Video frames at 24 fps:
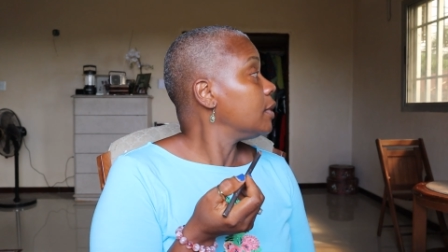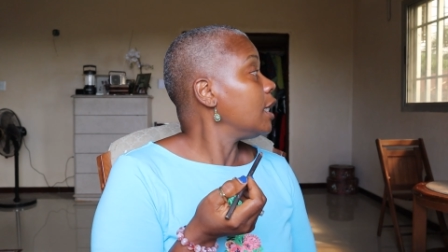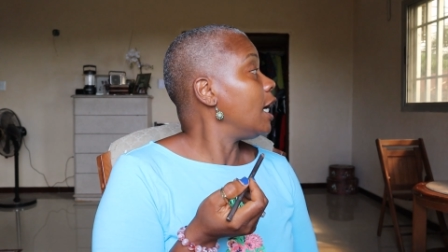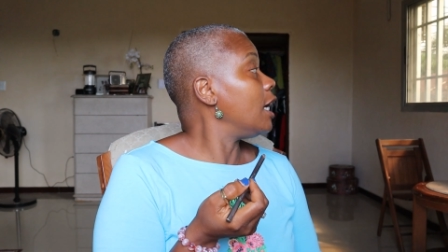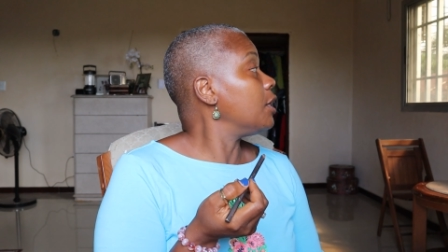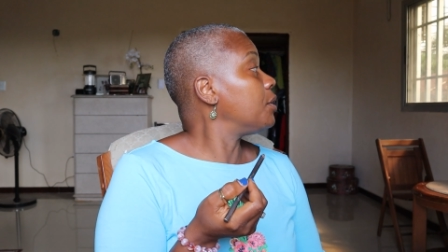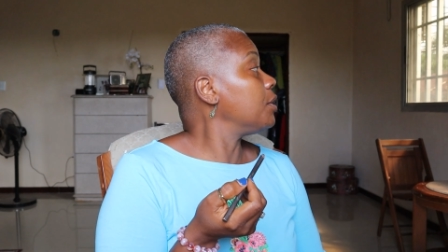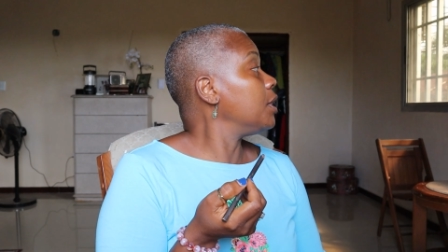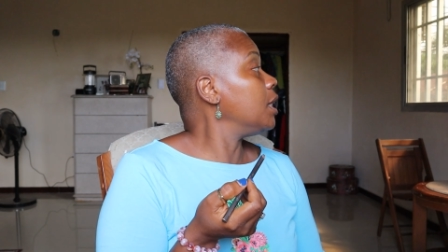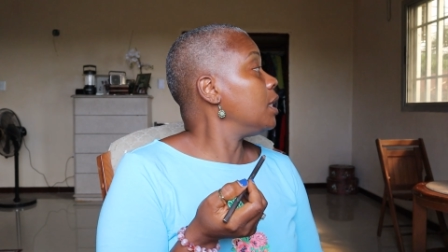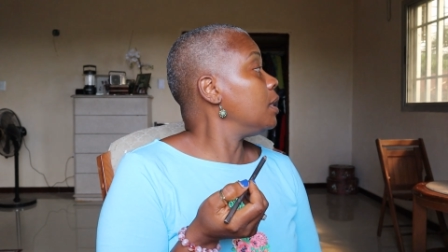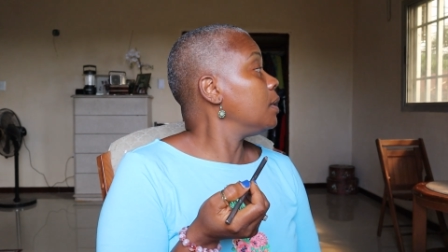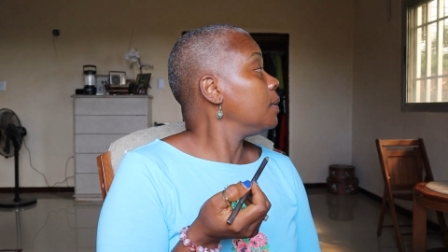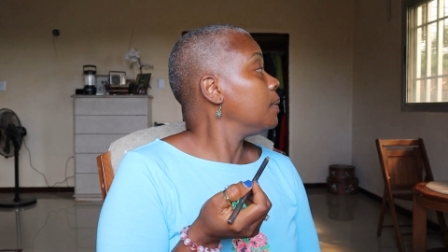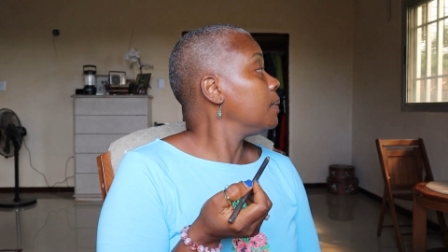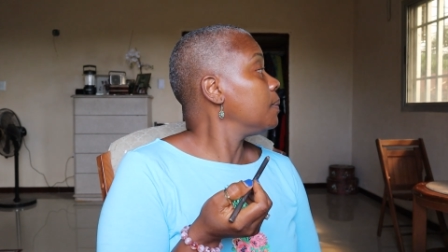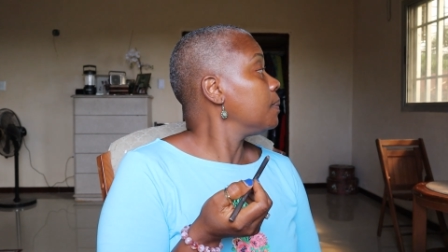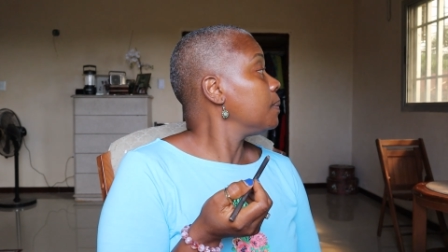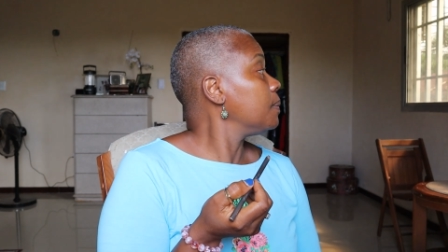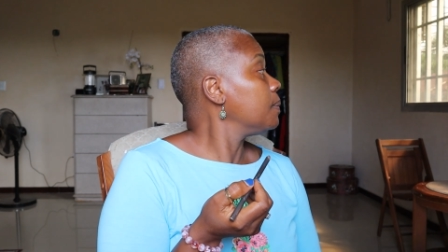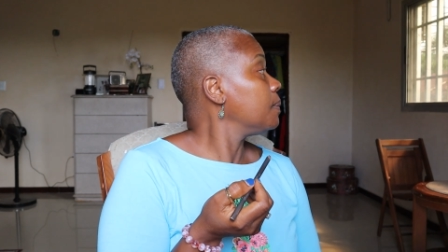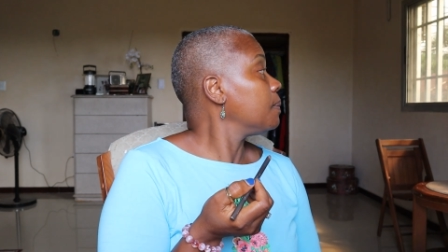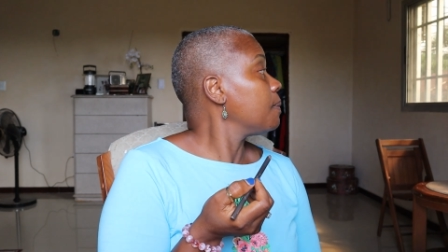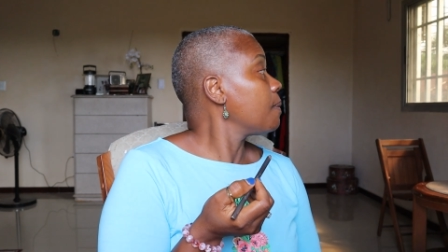Anthony!
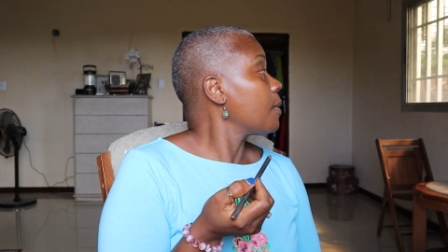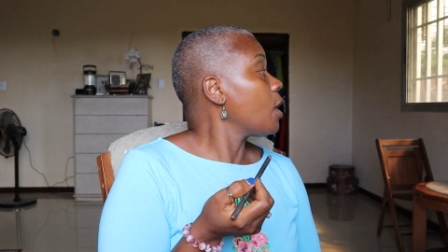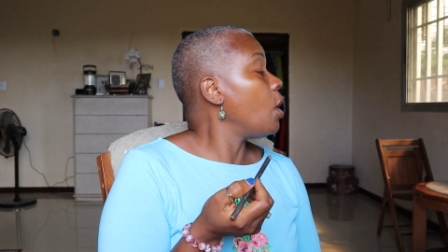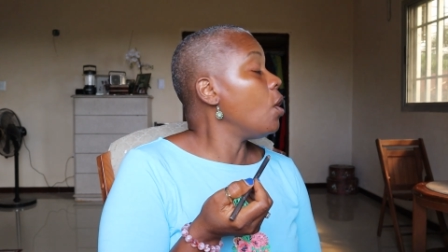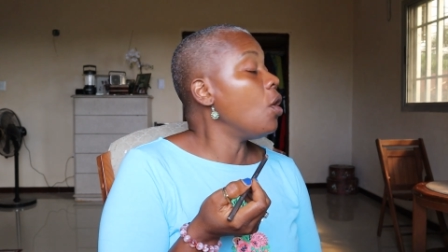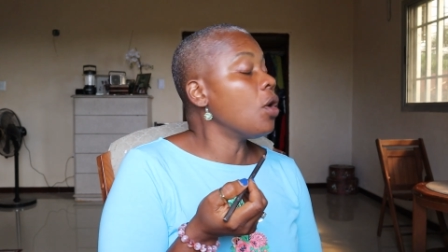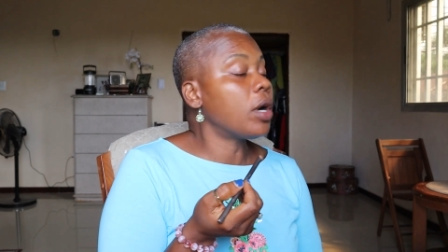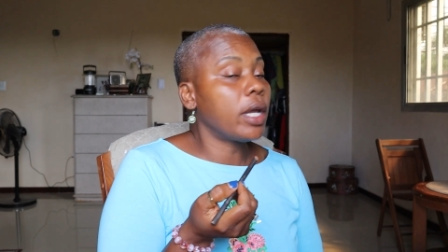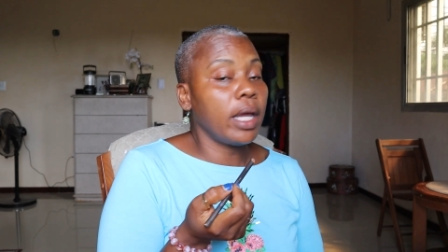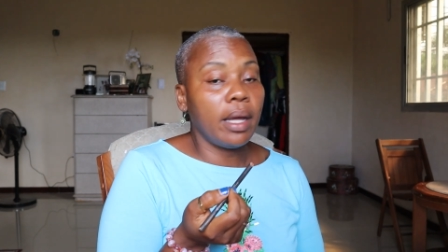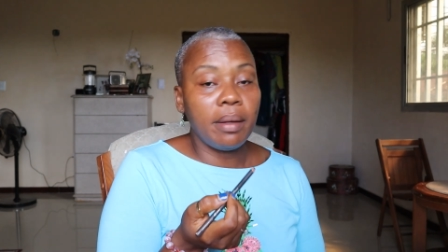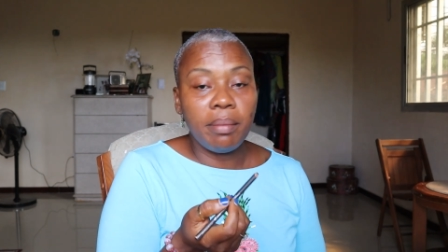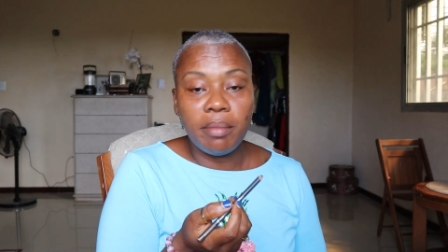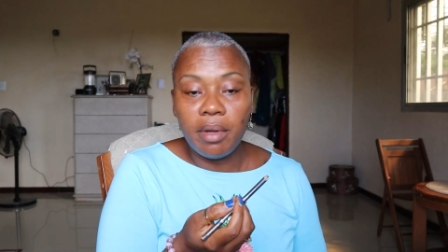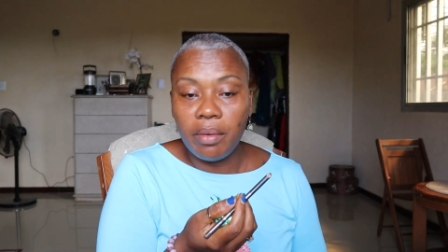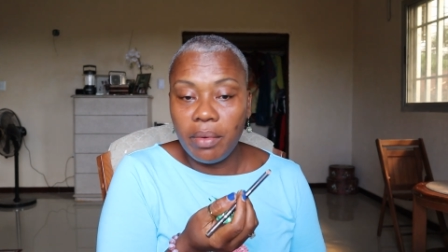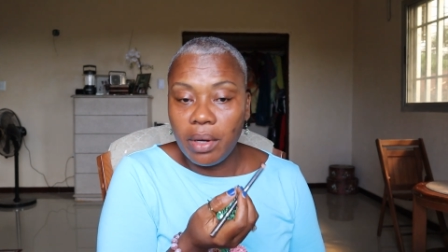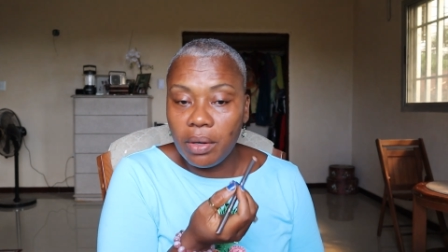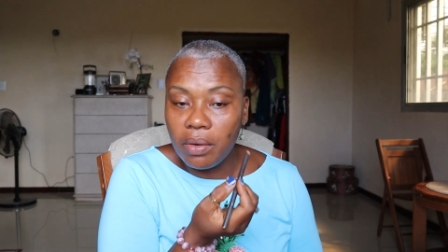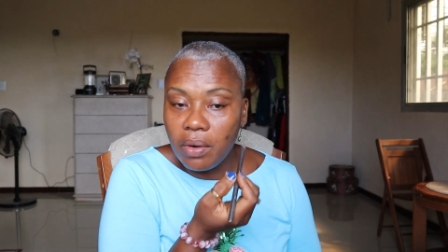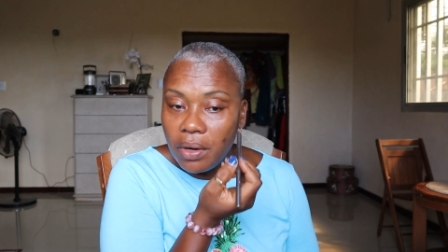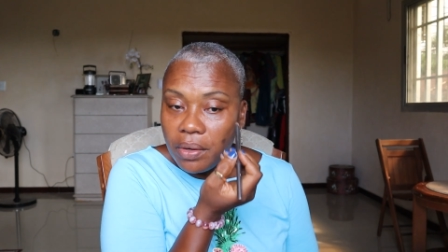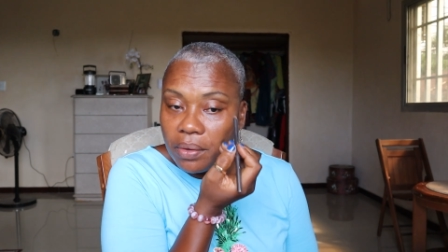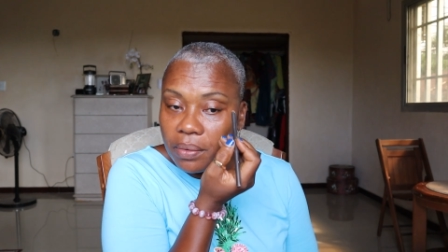Oh, okay. Maybe
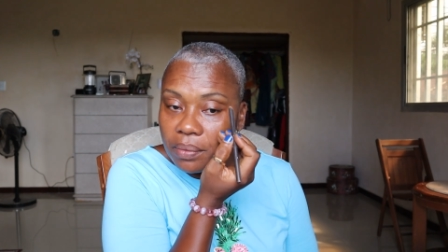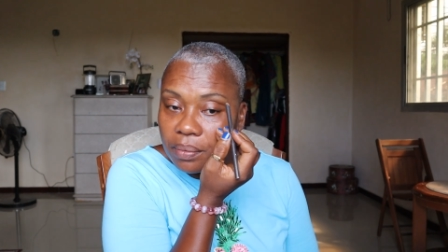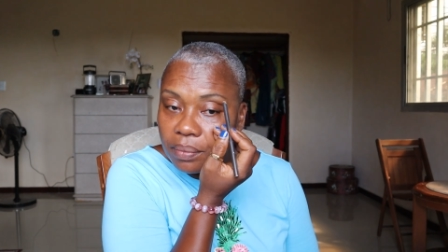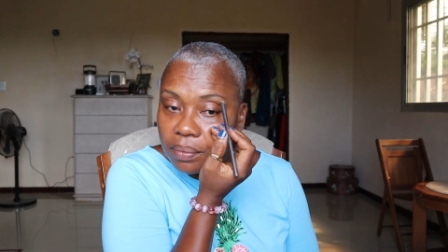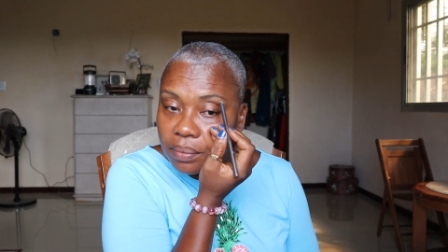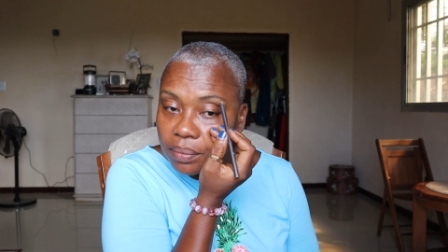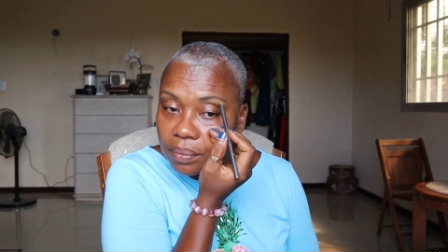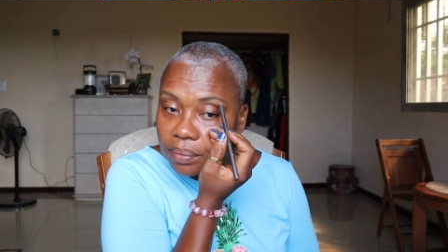I call you.